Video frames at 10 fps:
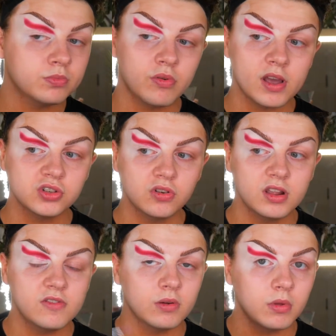pressure on
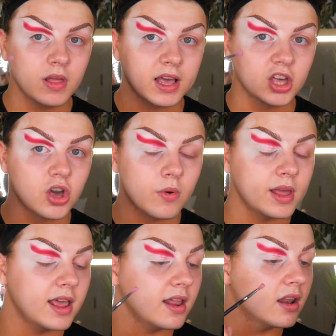either. I'm not like
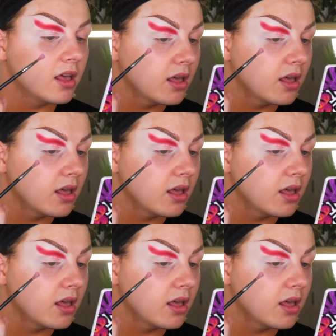going in.